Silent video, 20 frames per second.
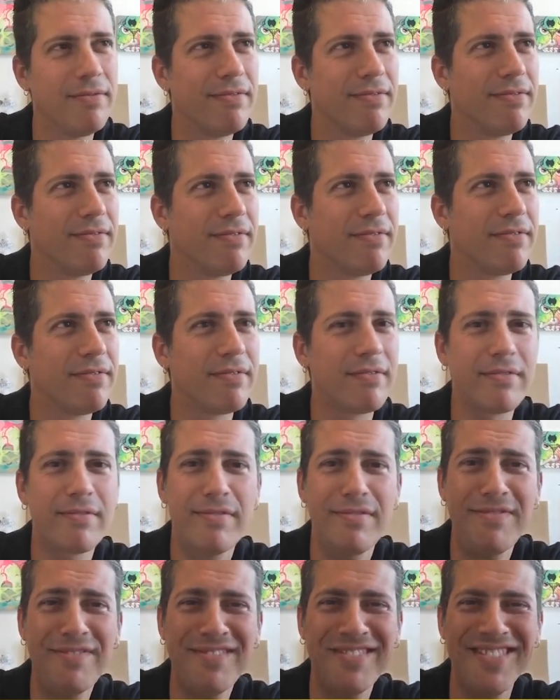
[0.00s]

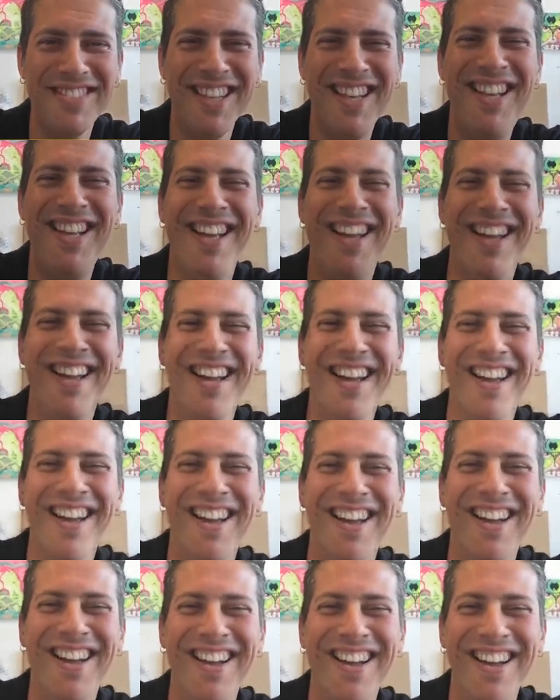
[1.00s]

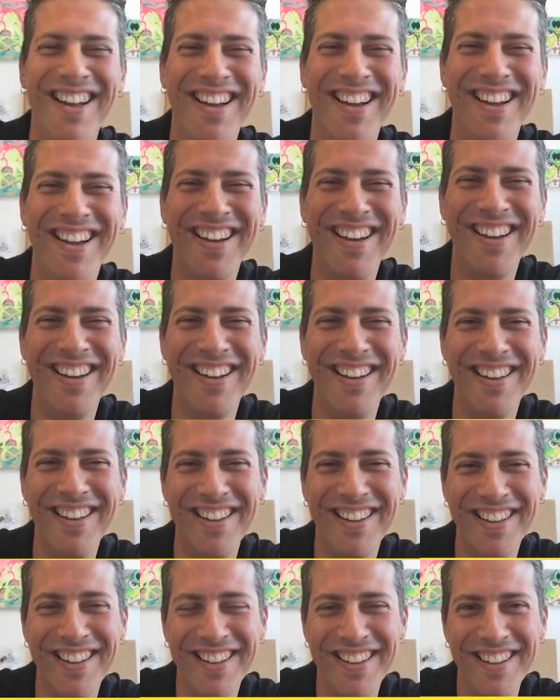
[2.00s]

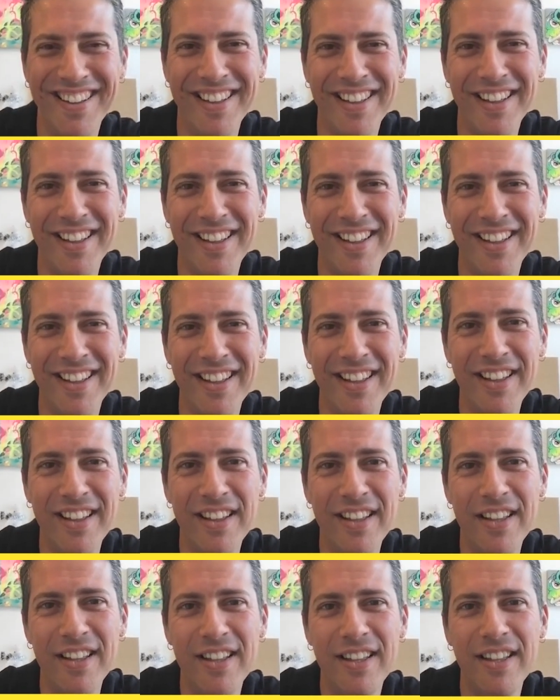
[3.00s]

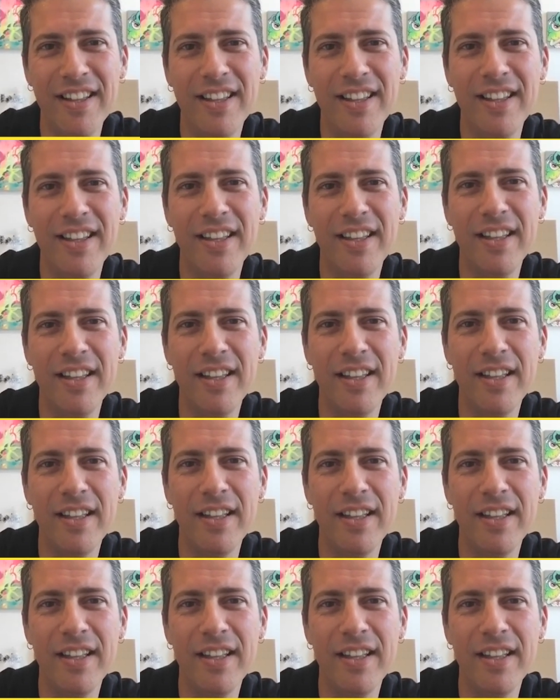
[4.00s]
(silent)